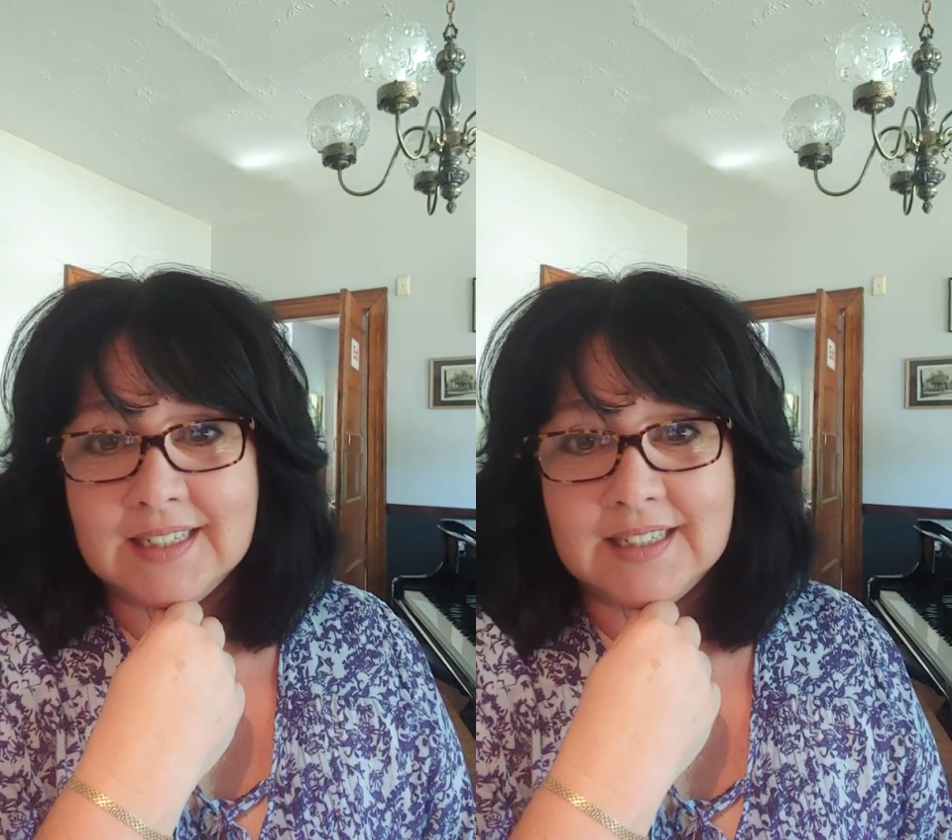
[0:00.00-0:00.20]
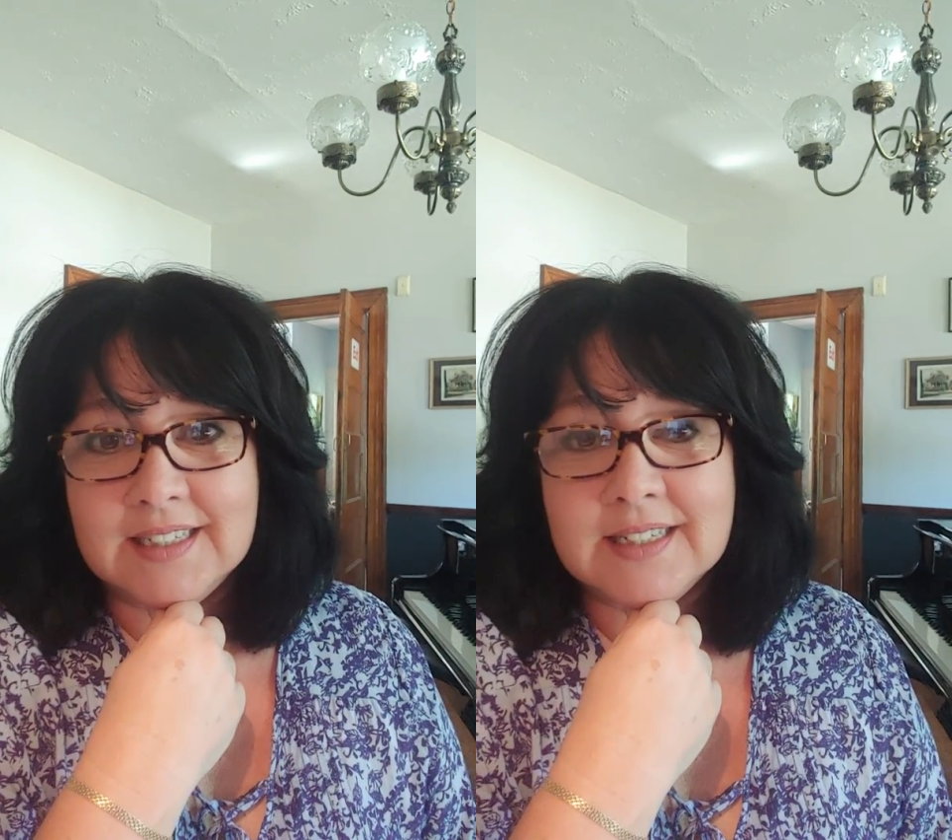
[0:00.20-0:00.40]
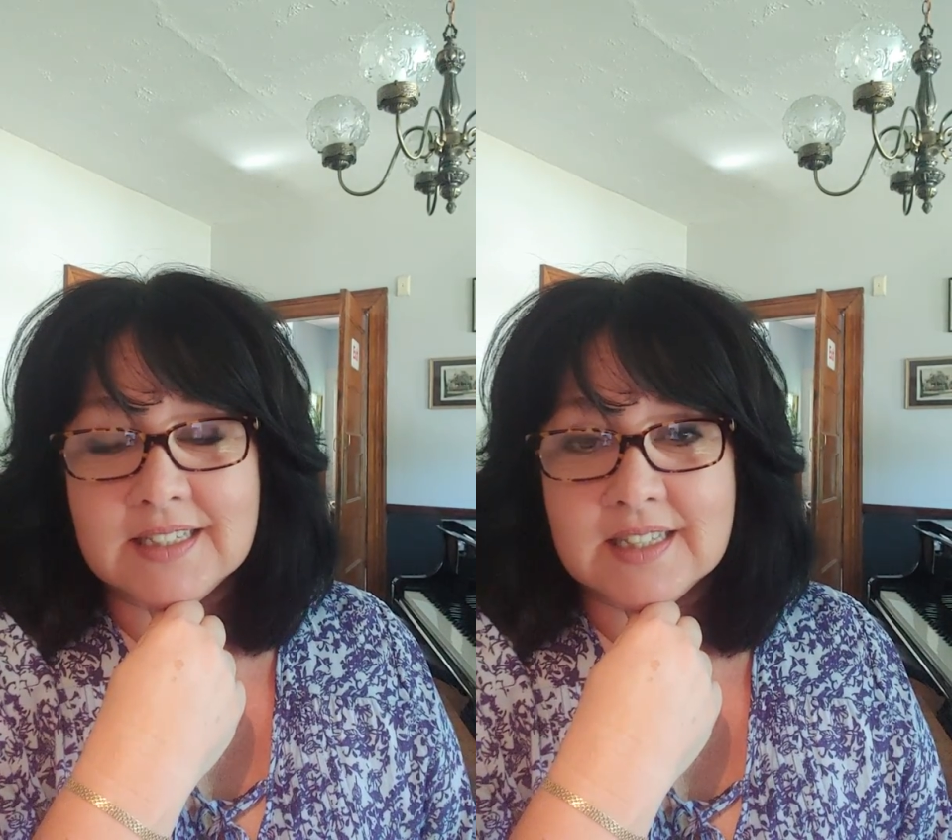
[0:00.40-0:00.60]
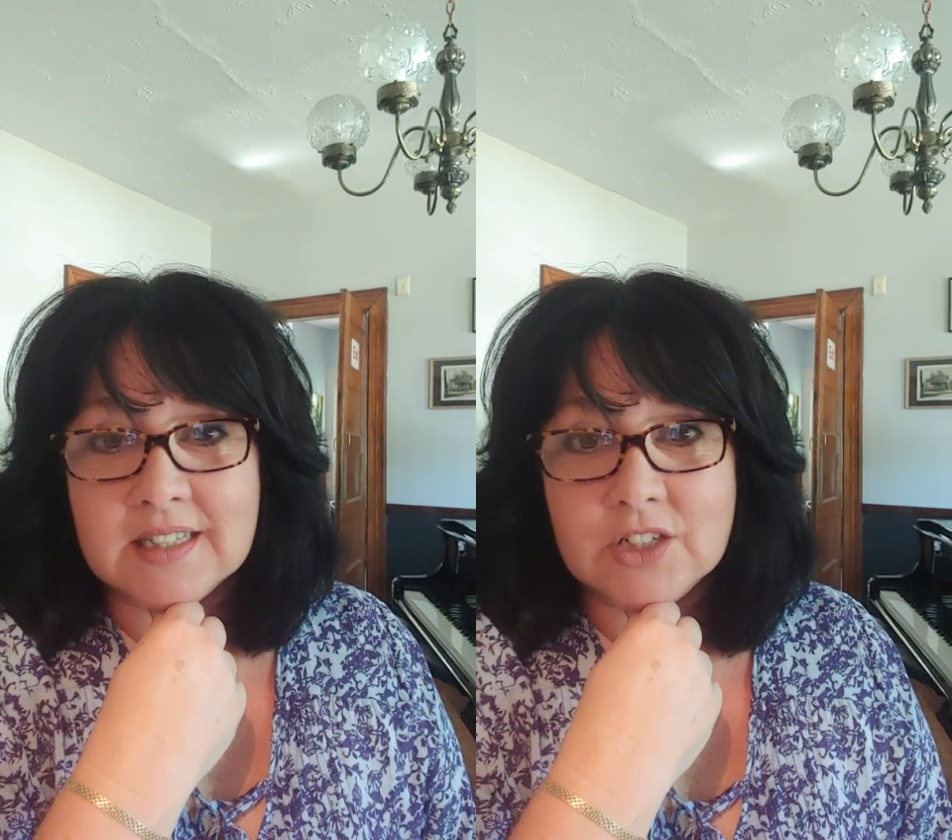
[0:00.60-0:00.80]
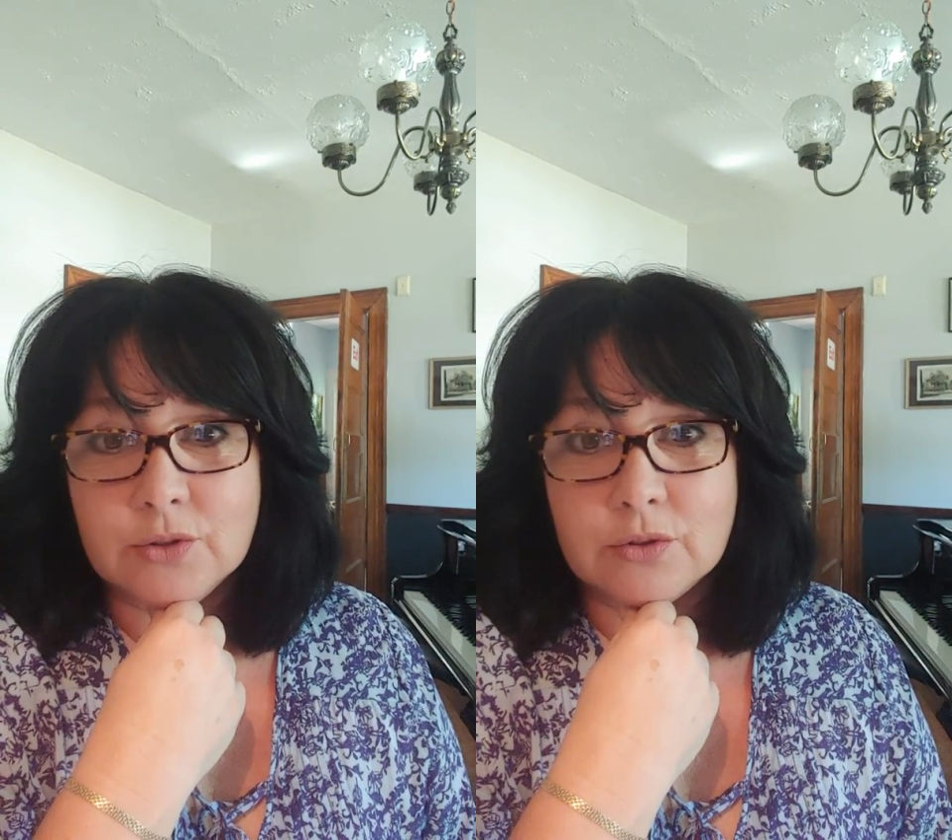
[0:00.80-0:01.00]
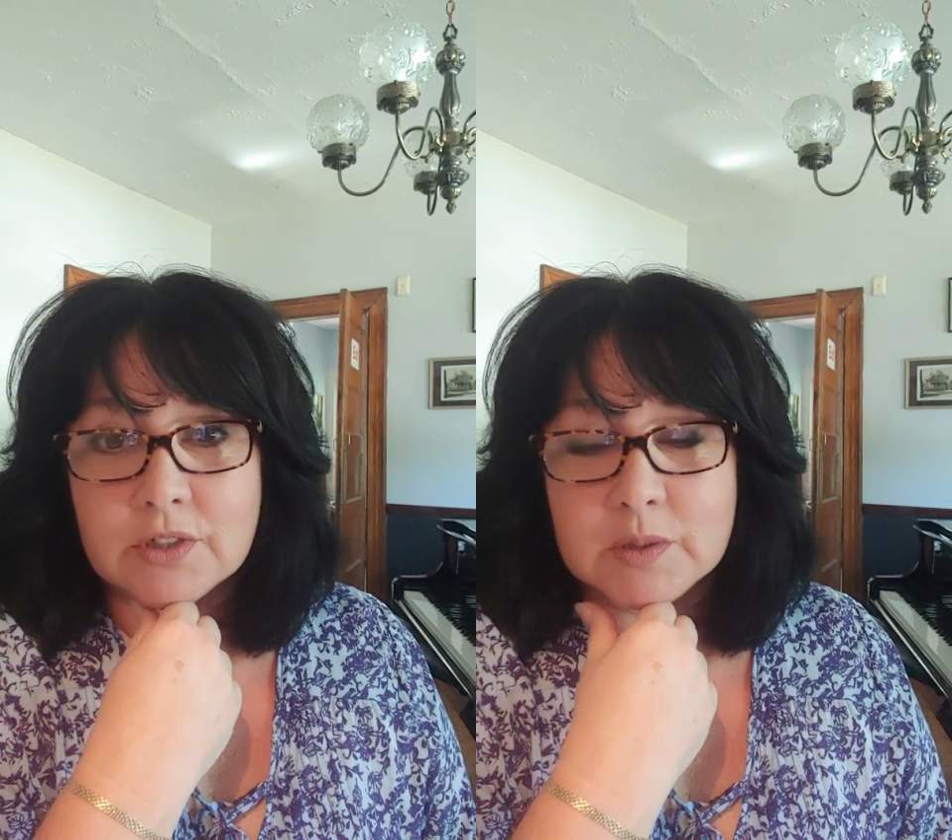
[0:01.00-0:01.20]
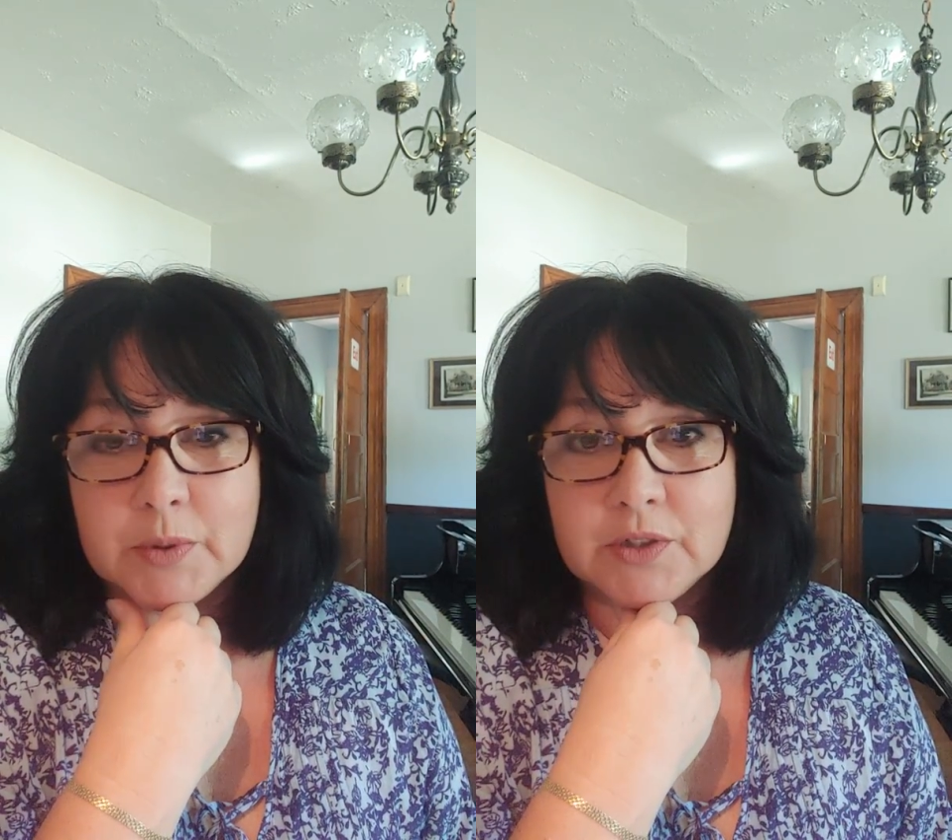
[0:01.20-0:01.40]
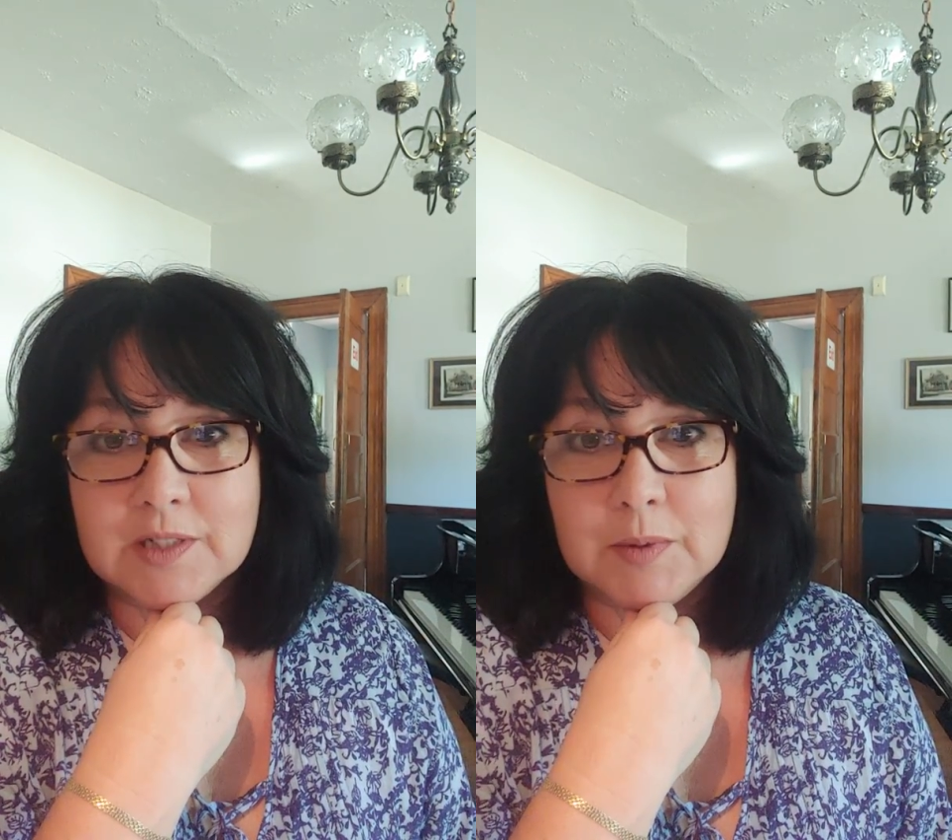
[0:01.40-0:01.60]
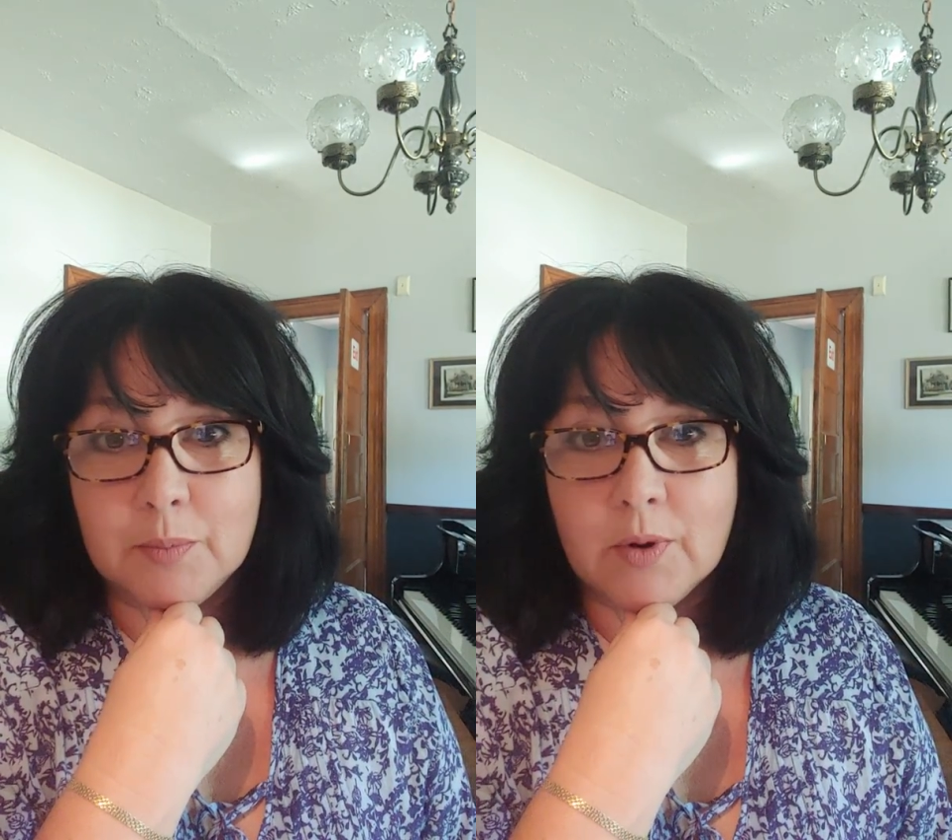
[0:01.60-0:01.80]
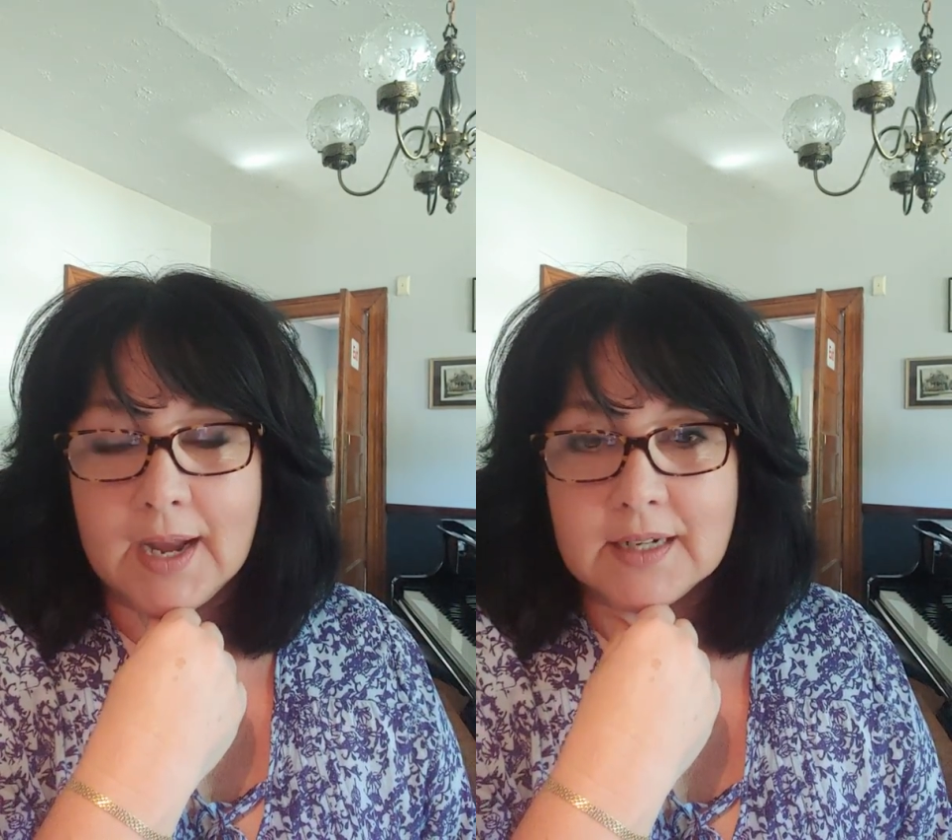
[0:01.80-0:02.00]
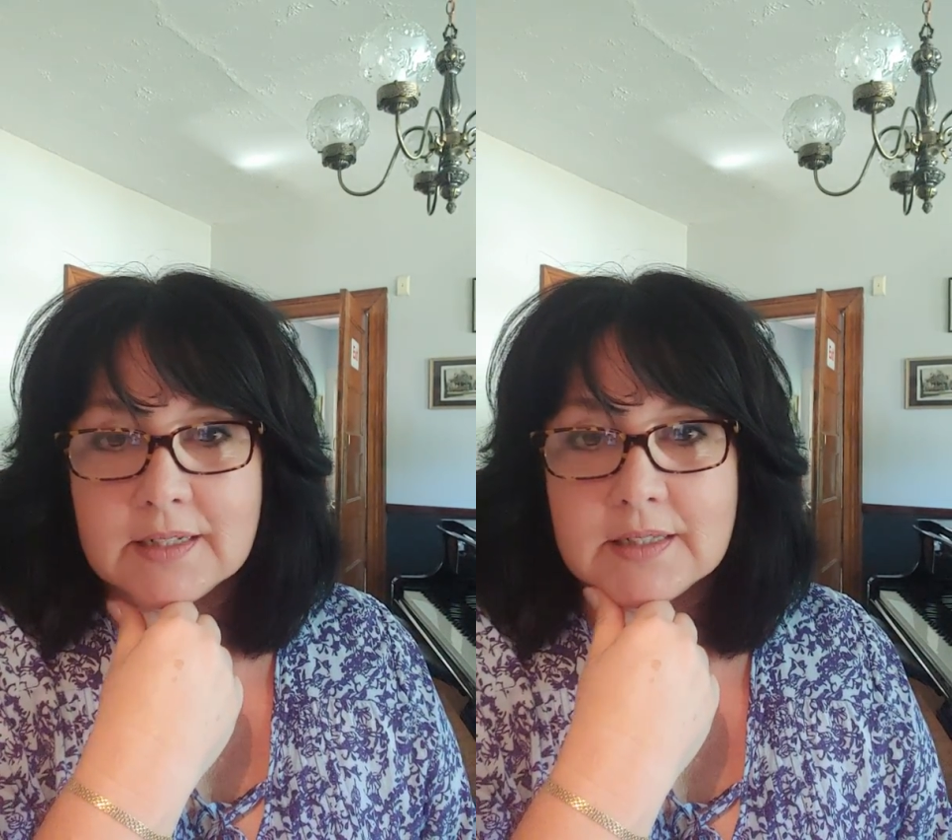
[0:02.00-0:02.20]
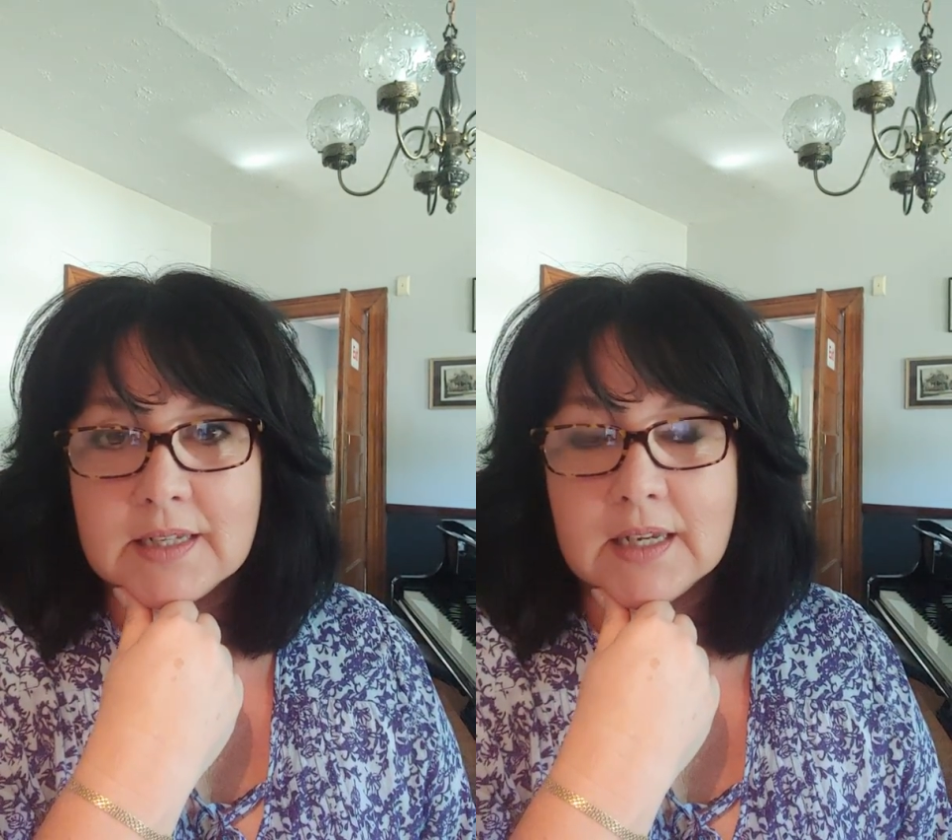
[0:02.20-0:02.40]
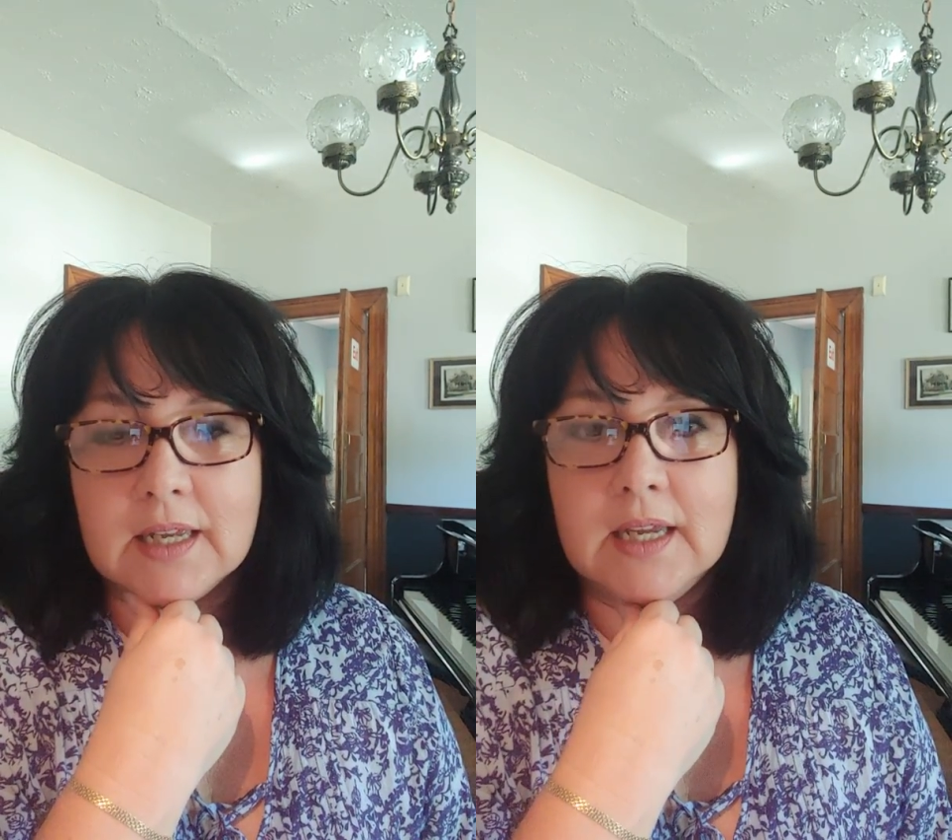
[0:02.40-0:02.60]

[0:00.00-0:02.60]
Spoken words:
it is that the children are supposed to be practicing.